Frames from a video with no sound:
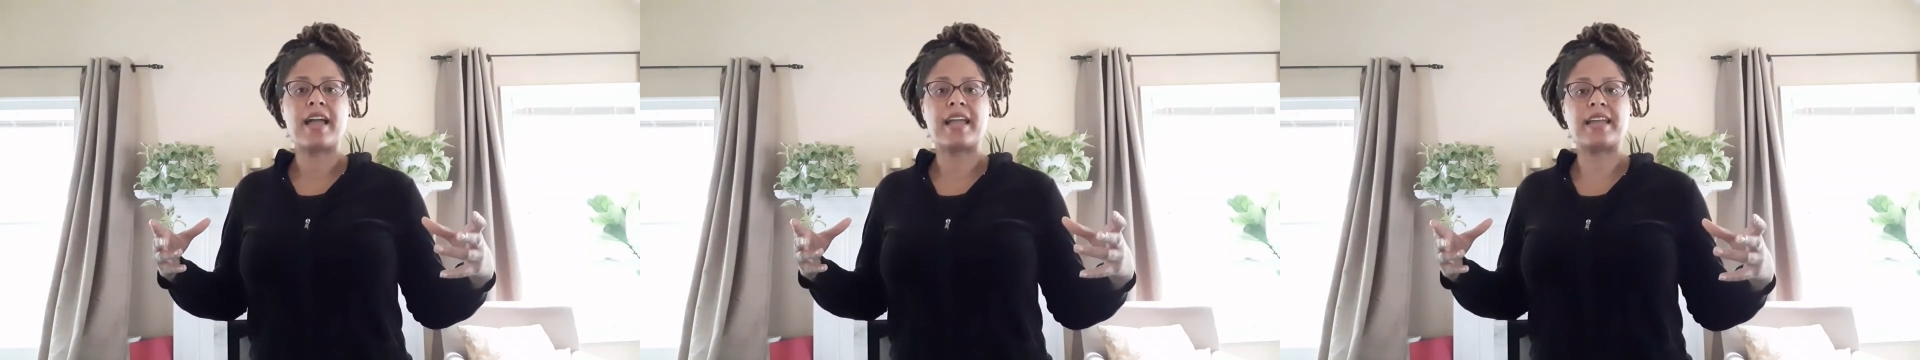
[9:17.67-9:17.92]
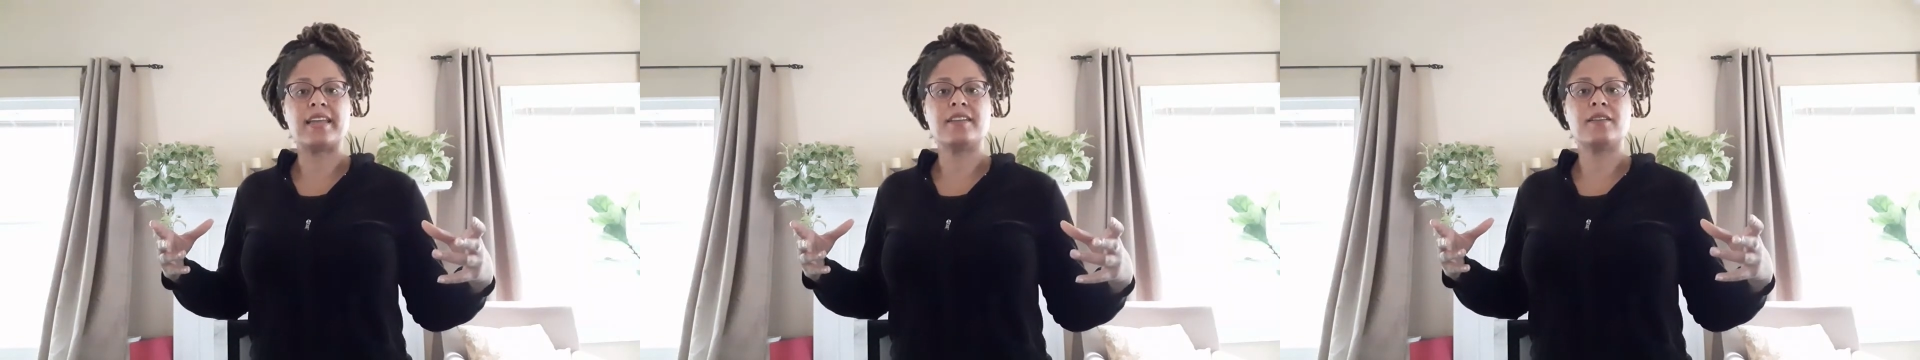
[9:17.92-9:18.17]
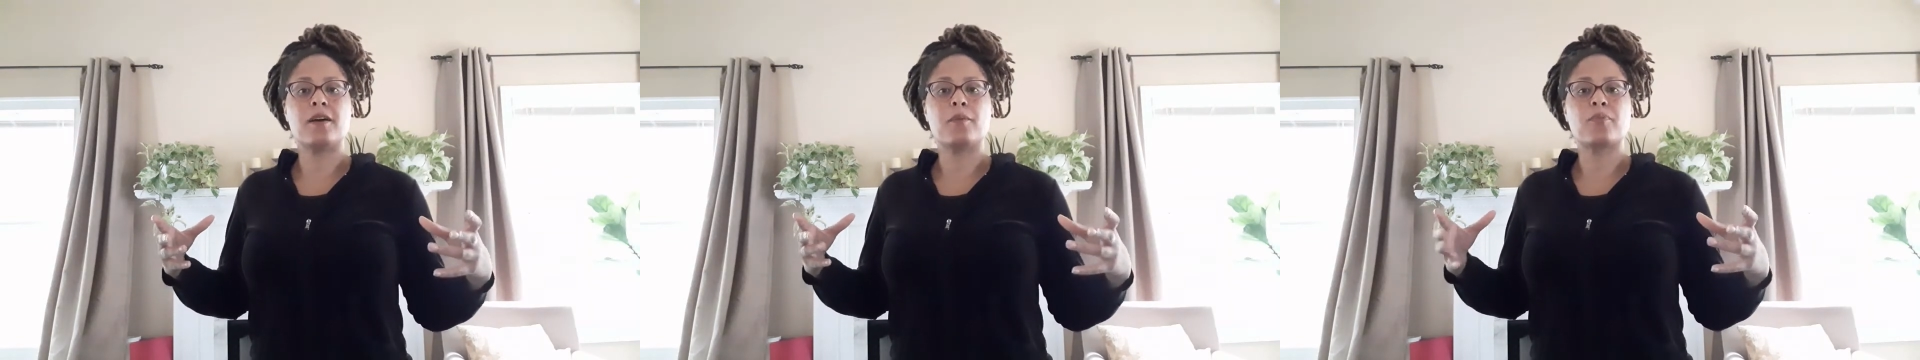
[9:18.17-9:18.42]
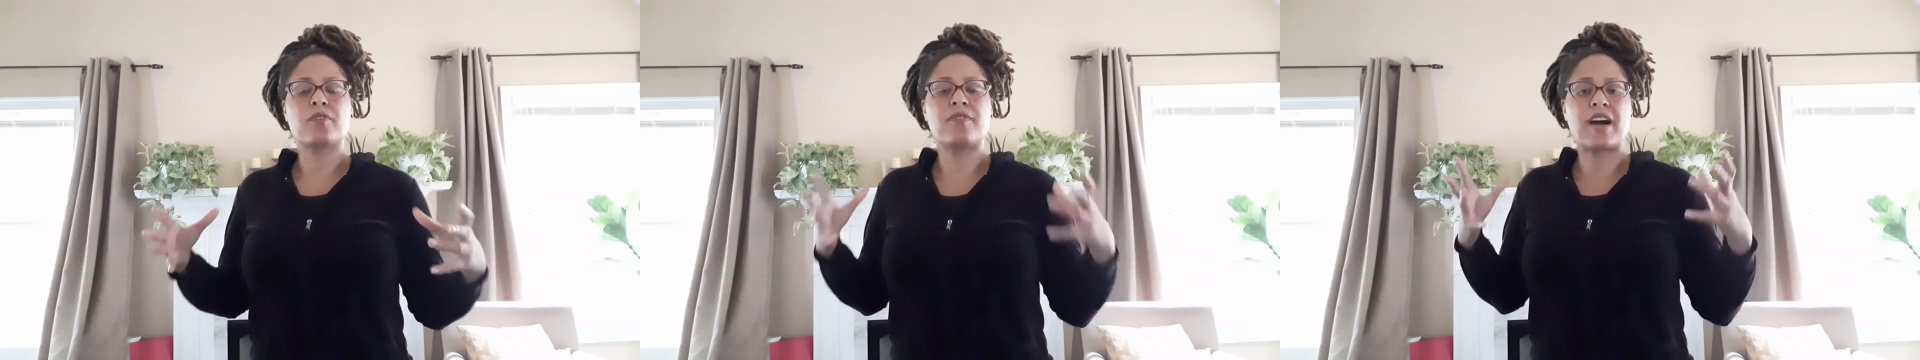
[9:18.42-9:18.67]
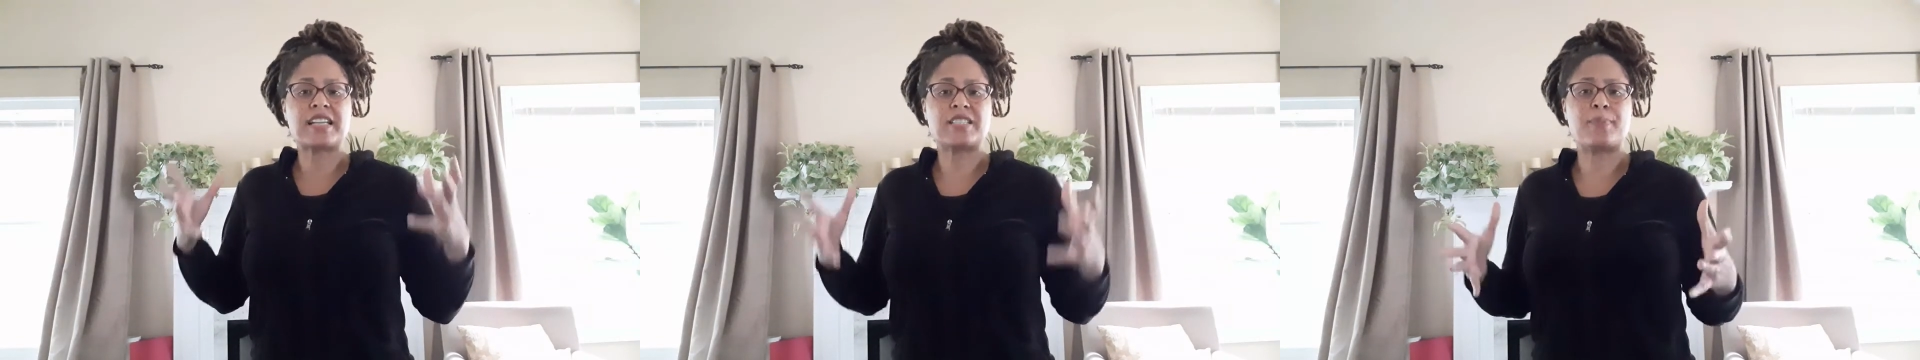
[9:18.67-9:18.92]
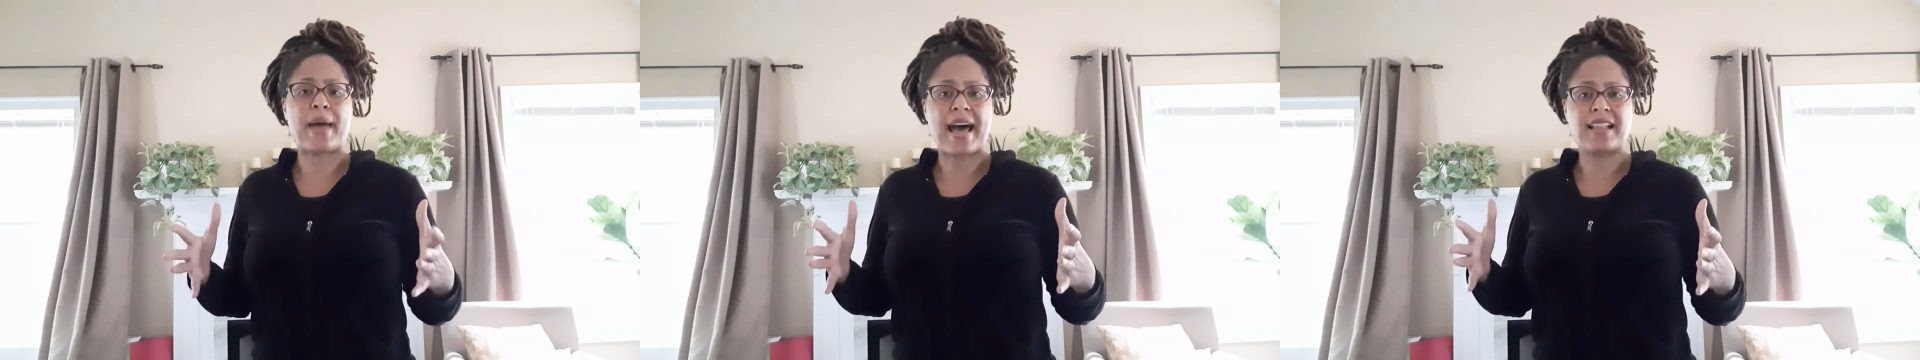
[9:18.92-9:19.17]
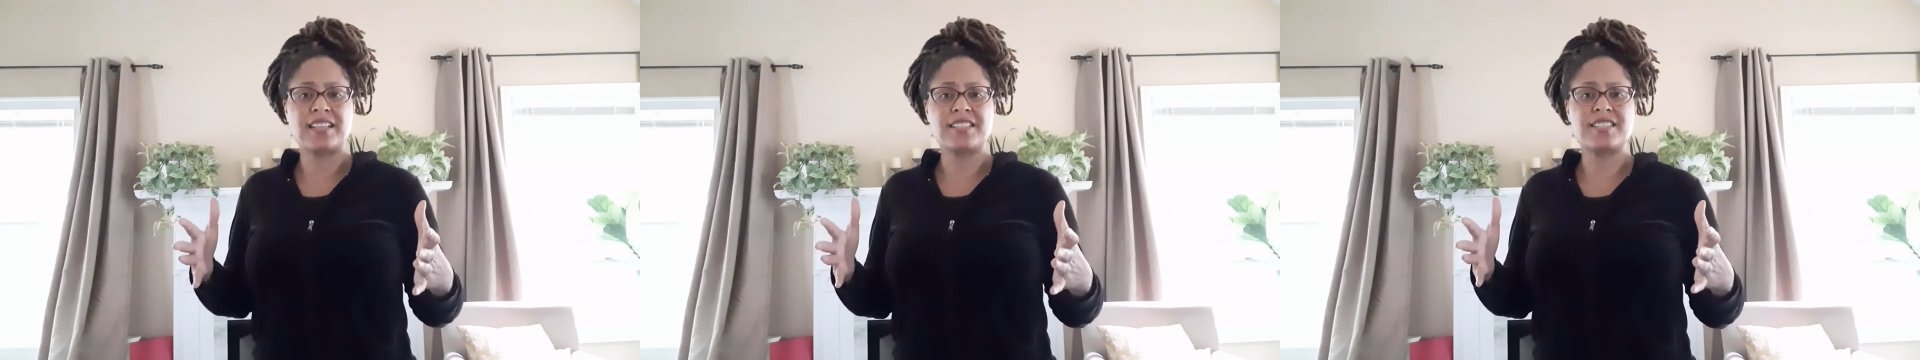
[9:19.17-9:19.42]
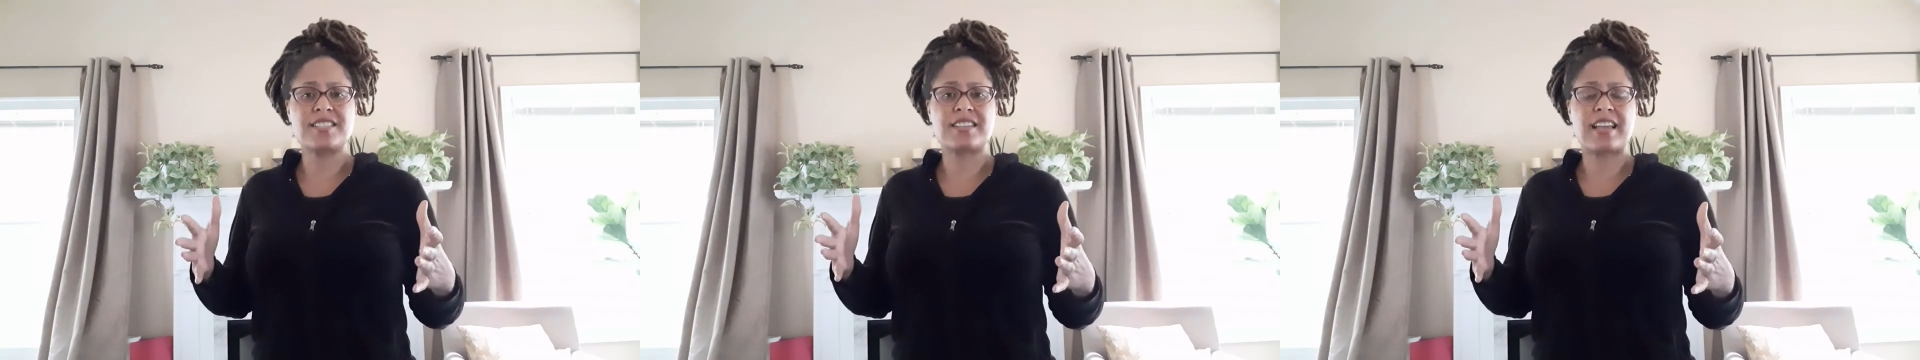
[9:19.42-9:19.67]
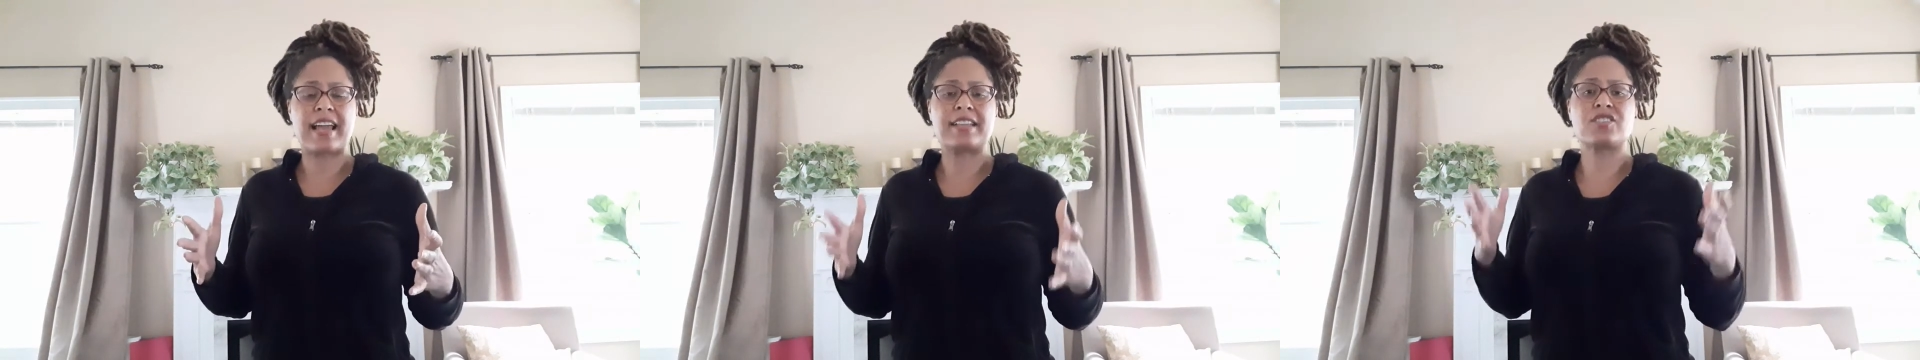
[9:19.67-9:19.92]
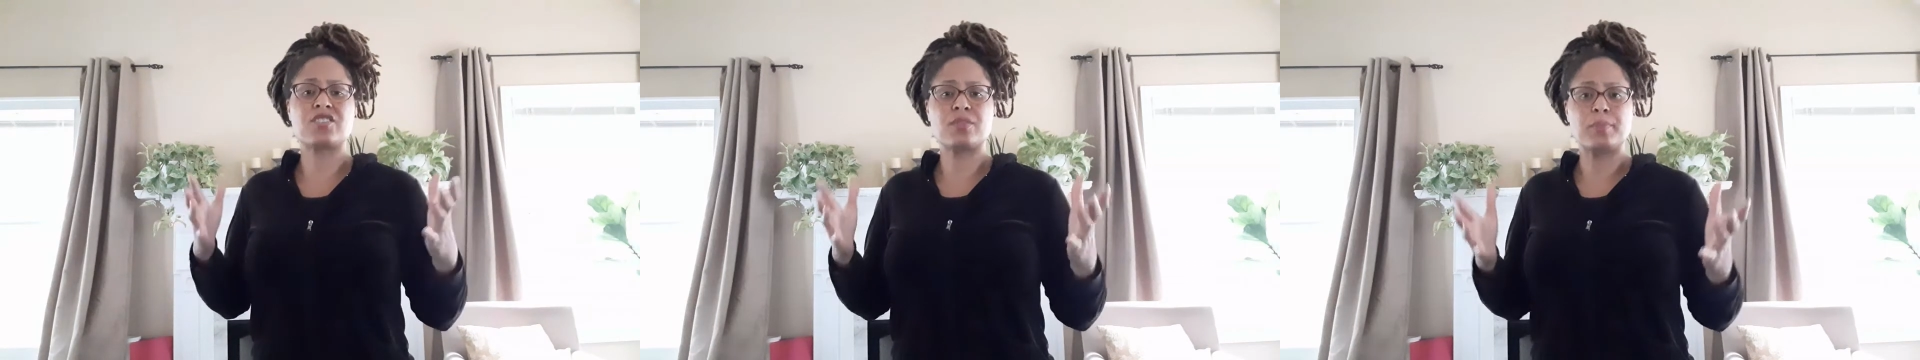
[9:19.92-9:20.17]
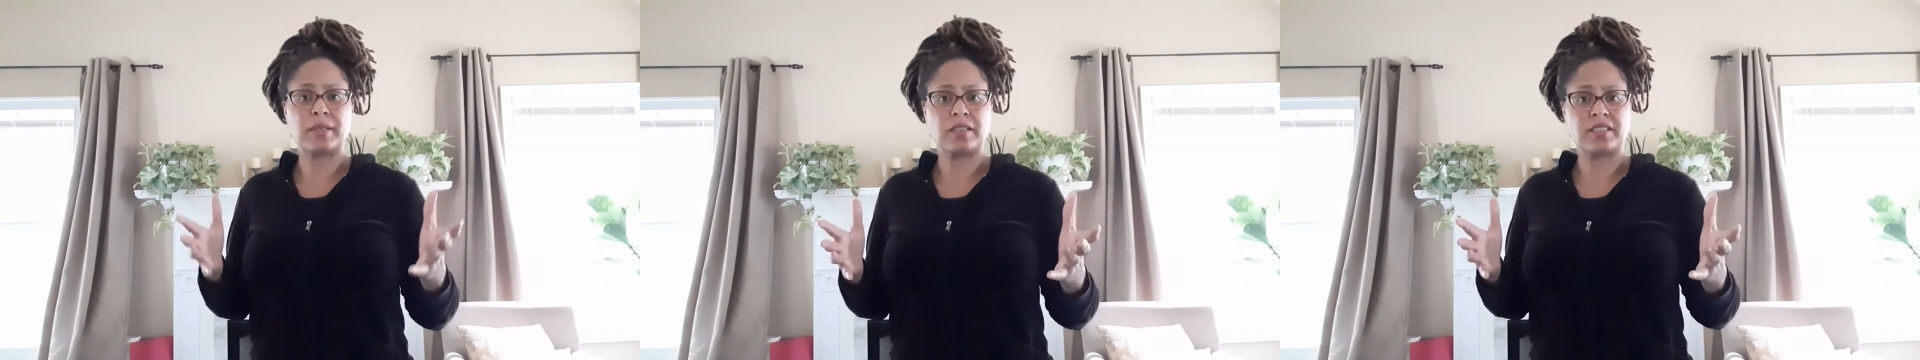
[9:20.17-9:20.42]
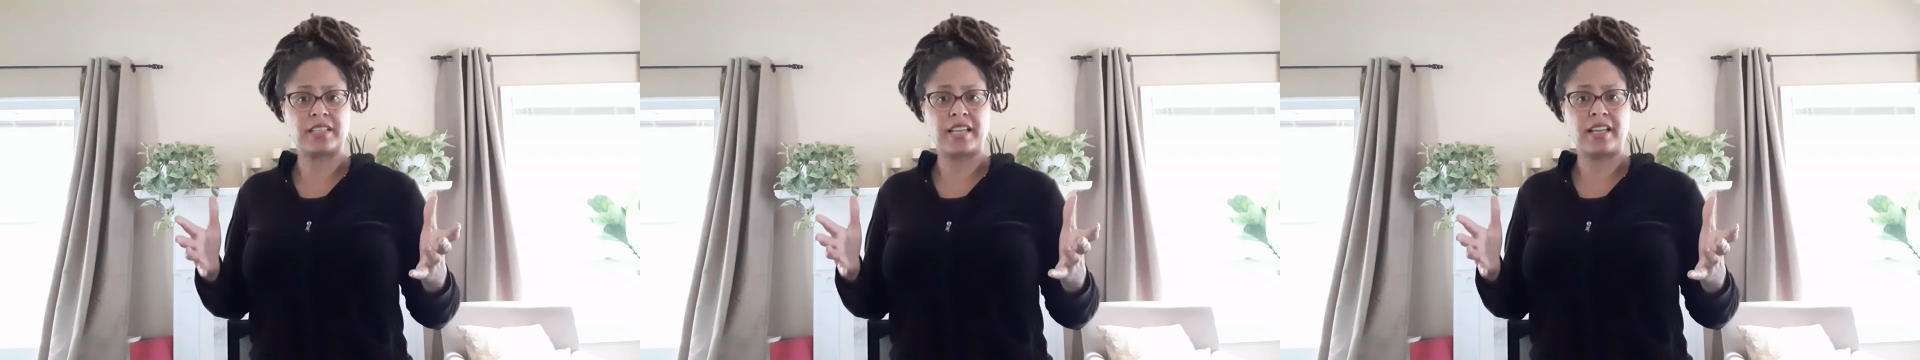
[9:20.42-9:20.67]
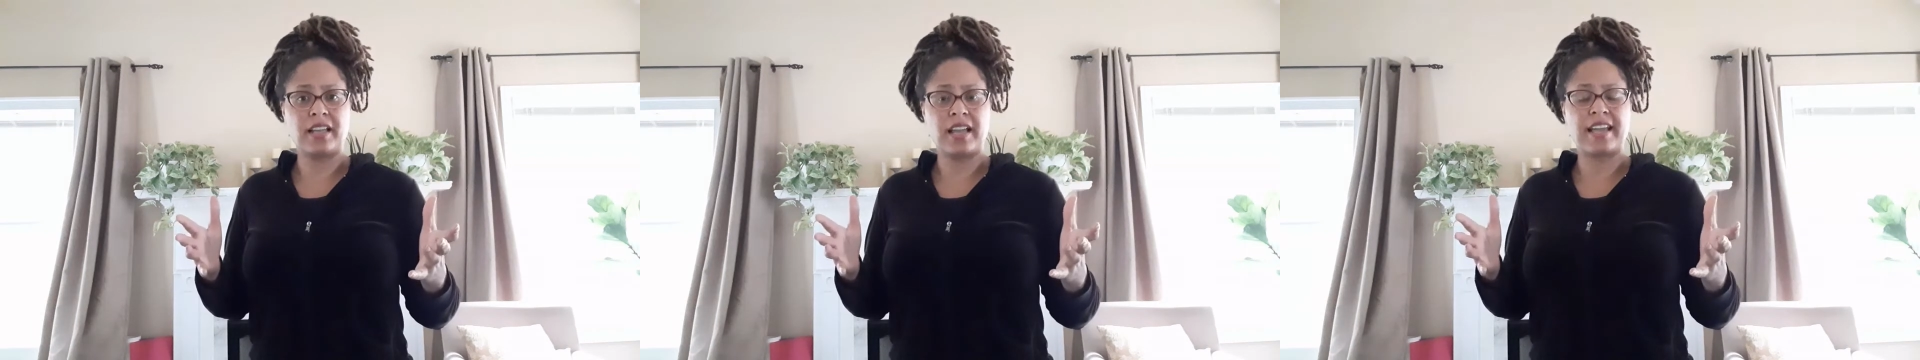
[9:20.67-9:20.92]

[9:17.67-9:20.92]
It provides balance and stability,